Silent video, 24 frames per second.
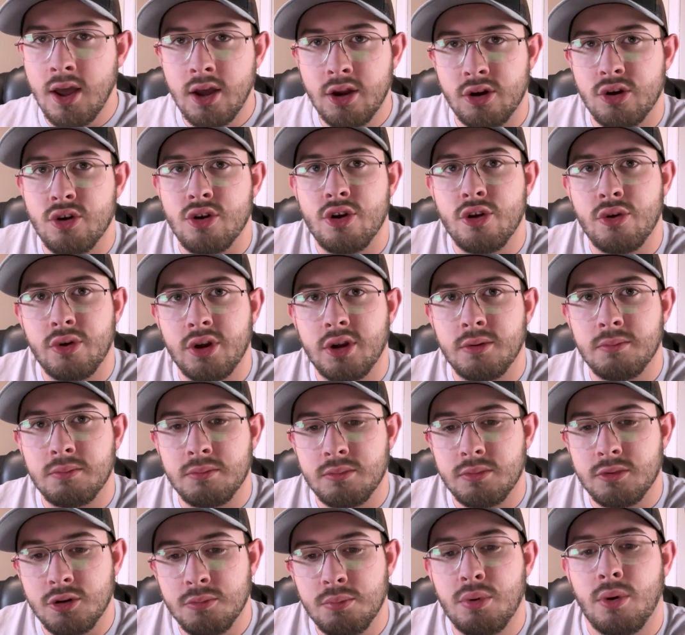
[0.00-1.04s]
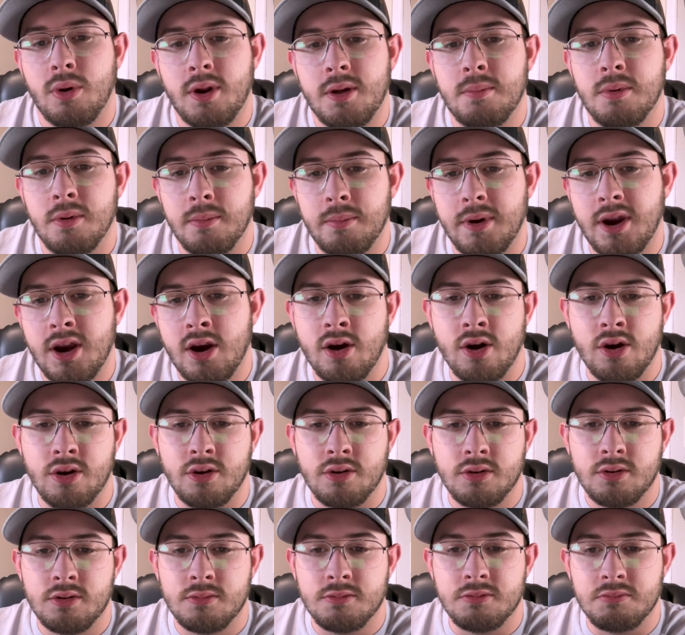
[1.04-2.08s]
you're pretty prepared,
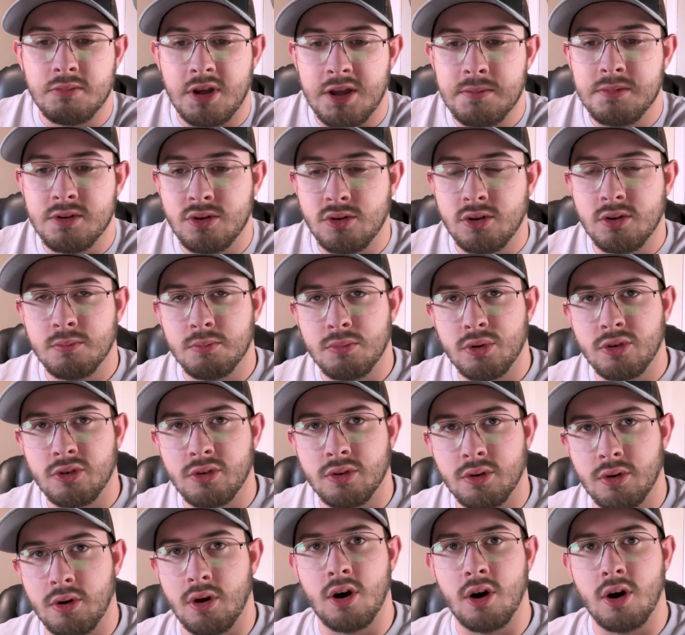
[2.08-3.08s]
maybe you can push a little